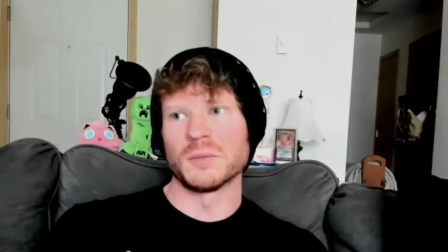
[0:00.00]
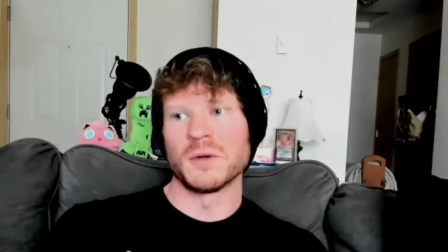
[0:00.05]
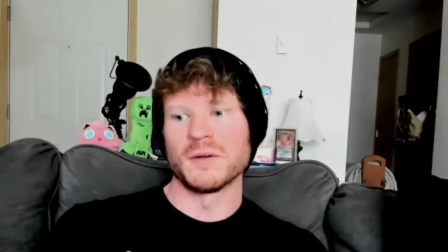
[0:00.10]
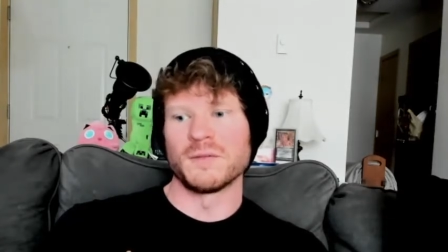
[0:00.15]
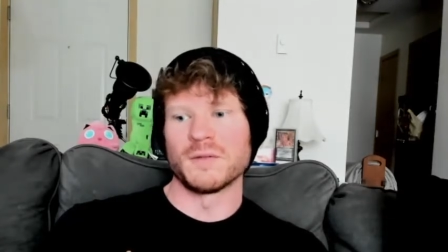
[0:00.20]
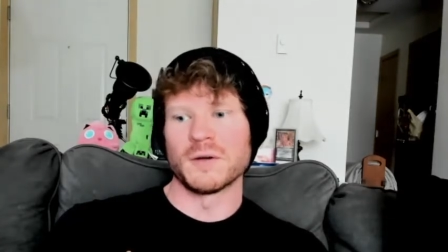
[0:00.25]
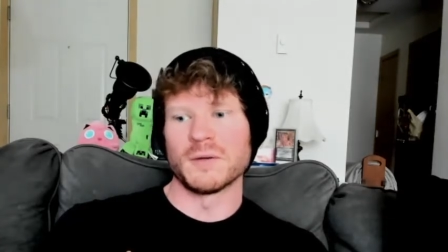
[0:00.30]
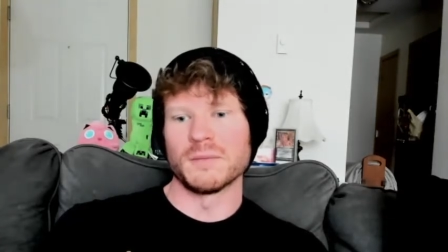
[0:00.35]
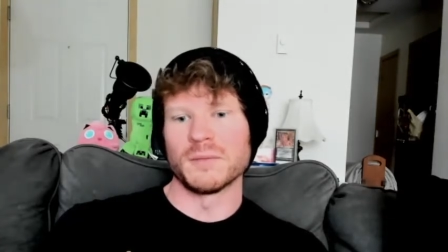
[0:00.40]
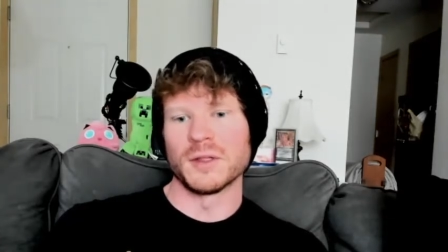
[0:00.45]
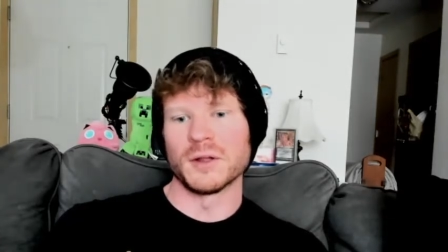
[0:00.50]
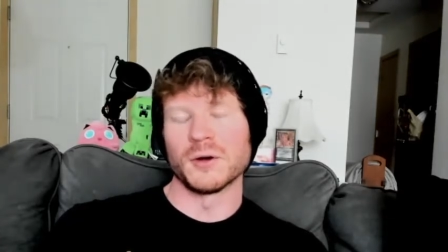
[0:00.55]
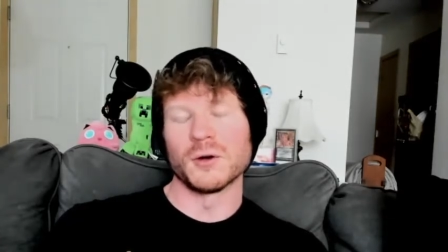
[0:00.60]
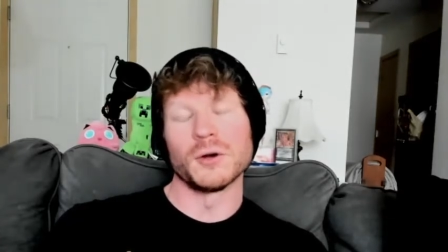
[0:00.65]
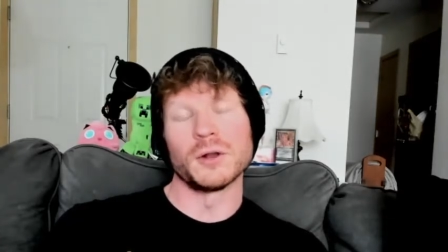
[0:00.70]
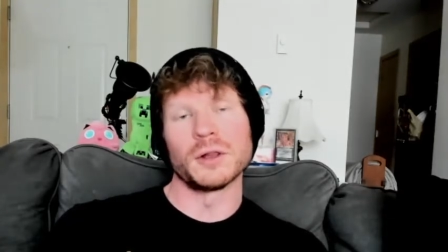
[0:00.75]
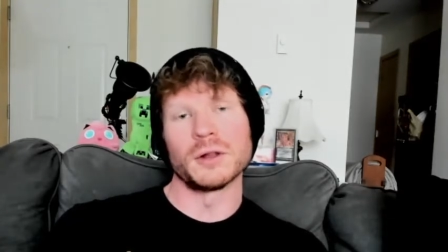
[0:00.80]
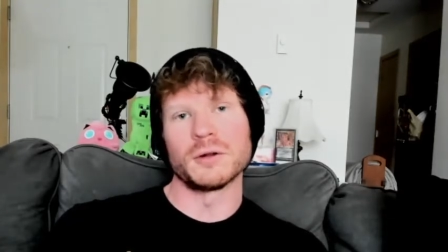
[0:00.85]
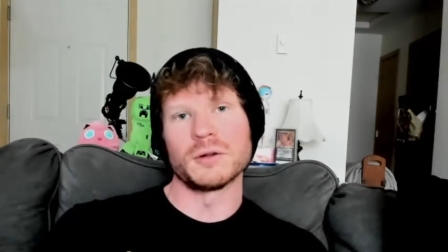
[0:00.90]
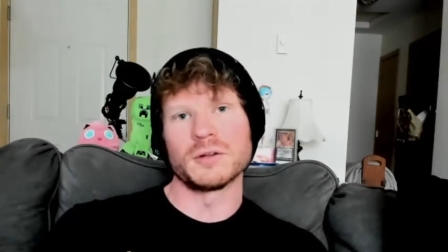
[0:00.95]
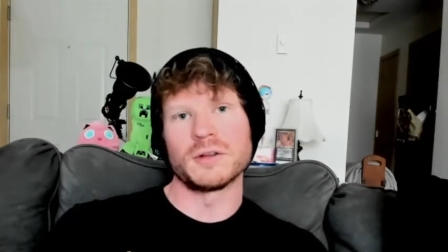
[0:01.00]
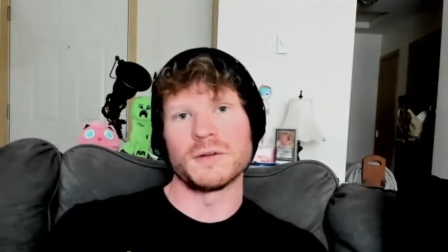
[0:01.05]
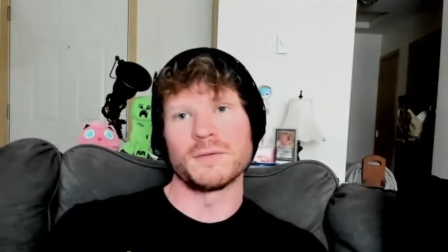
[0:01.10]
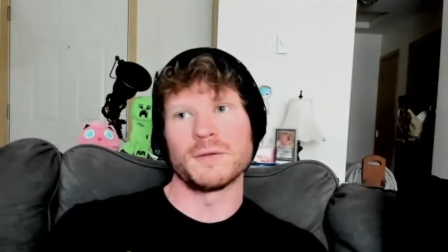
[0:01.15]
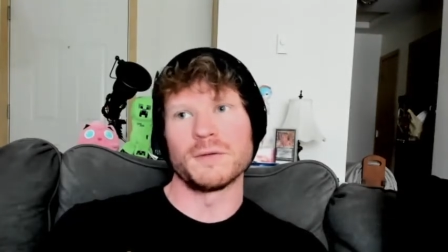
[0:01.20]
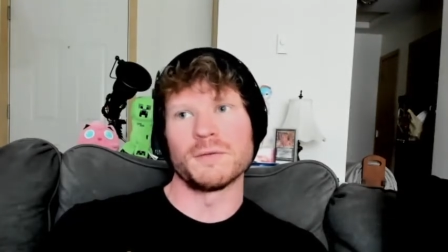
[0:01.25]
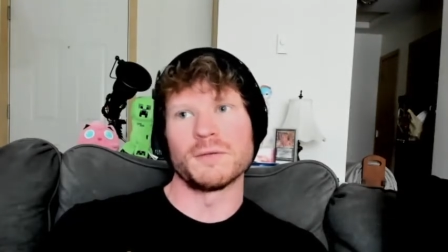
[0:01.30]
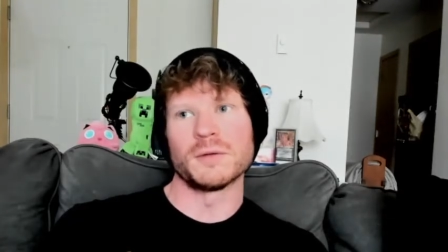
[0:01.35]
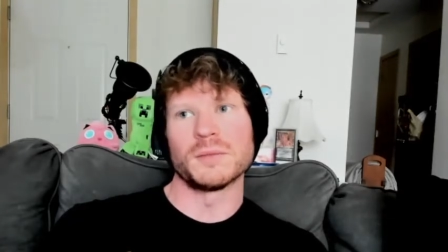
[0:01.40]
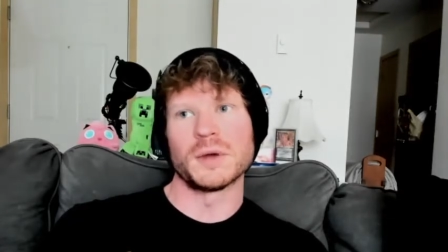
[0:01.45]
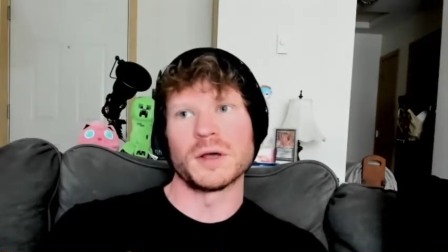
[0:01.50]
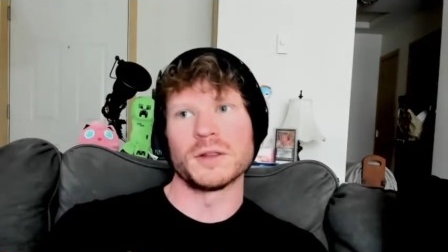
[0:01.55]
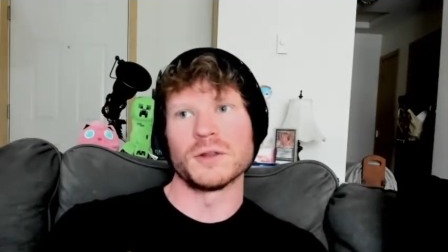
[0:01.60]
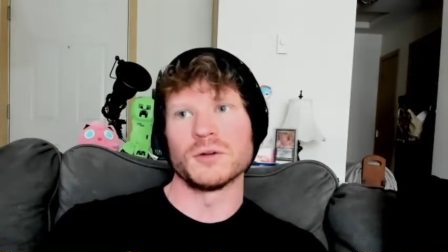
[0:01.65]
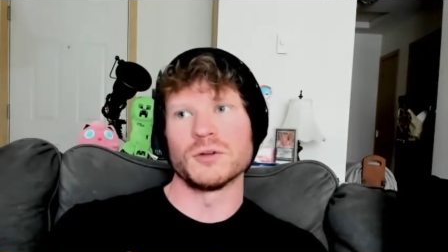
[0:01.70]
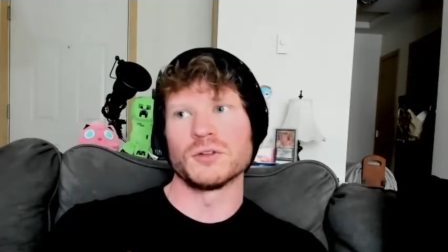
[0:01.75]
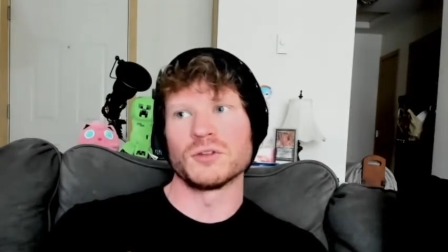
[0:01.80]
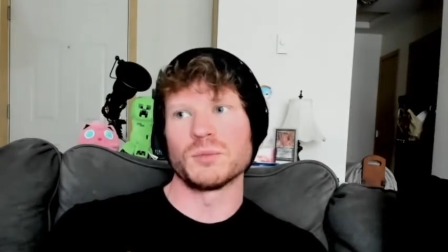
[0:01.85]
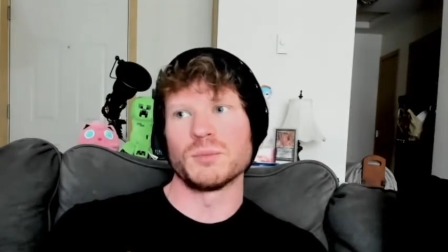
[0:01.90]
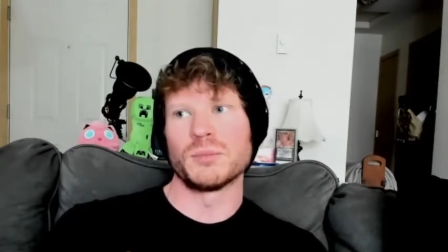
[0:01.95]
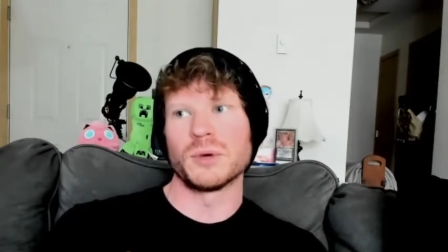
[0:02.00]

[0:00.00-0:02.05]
of them that are a little different from others,